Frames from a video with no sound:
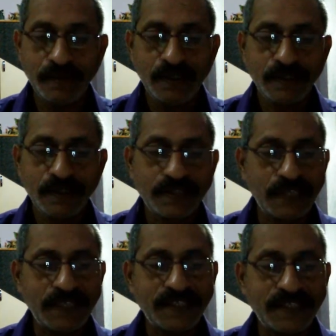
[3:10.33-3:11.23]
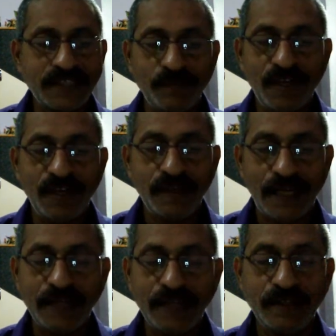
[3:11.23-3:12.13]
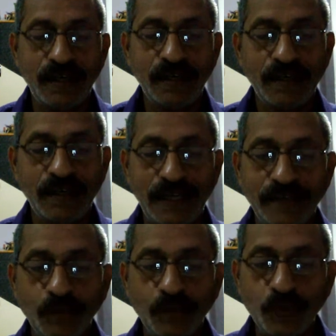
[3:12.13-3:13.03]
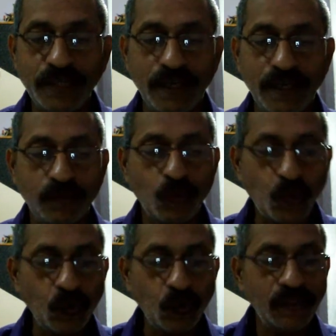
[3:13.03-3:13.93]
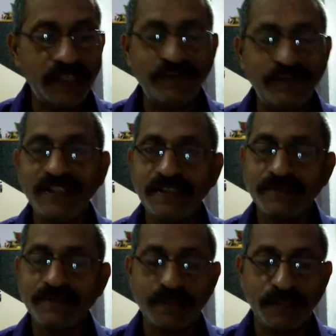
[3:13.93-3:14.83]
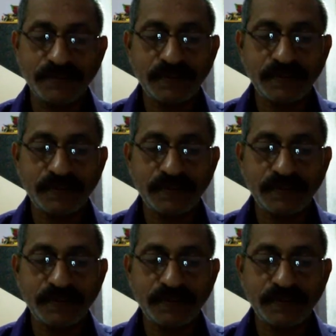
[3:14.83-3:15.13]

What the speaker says: such as Simla, Nainital and Ooty are cool even in summers.